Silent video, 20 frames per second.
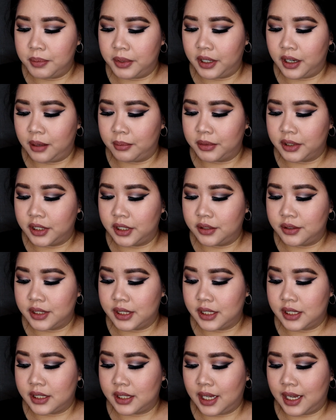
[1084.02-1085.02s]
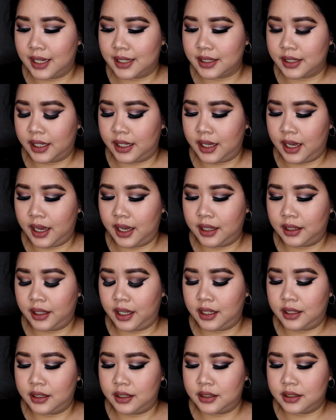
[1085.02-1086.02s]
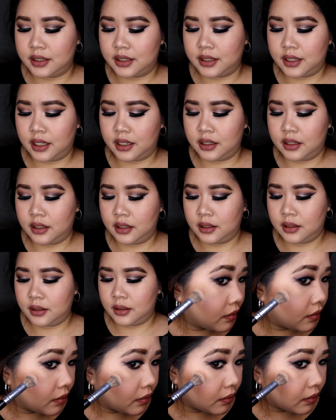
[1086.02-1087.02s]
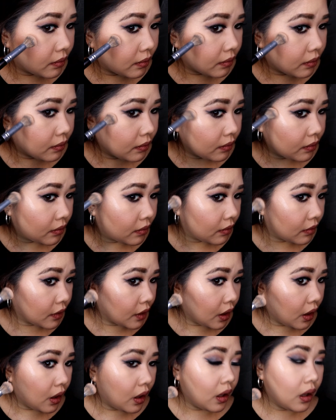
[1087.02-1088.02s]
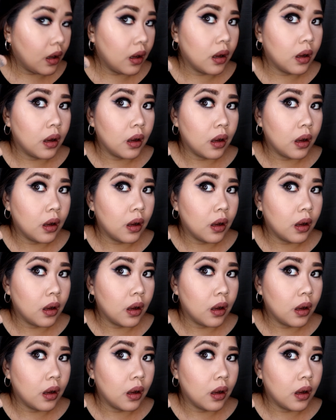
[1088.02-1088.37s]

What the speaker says: but I'm gonna use this as a highlight instead. Oh,